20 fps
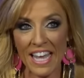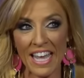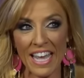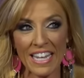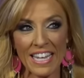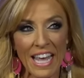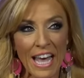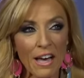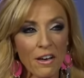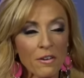
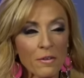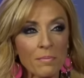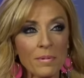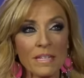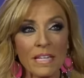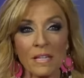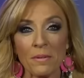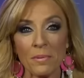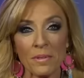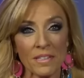and how I've been
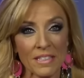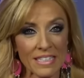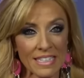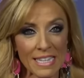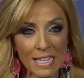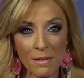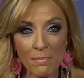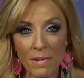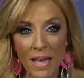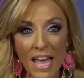able to
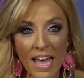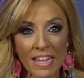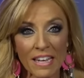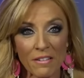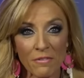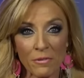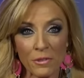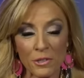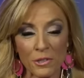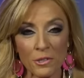keep at
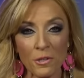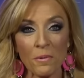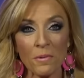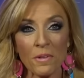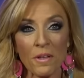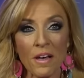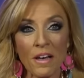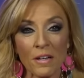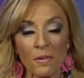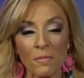it for so
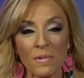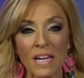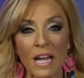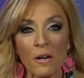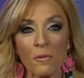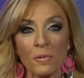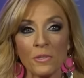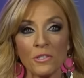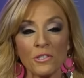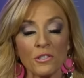long when I
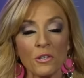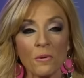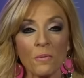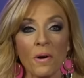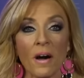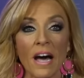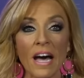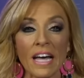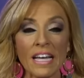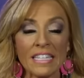was
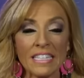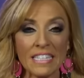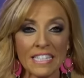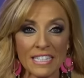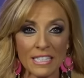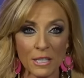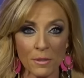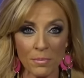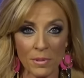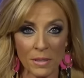so
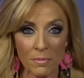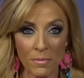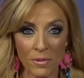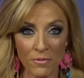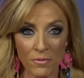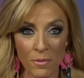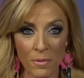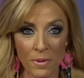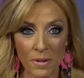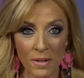undisciplined
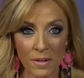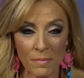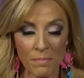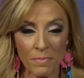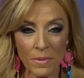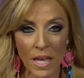before.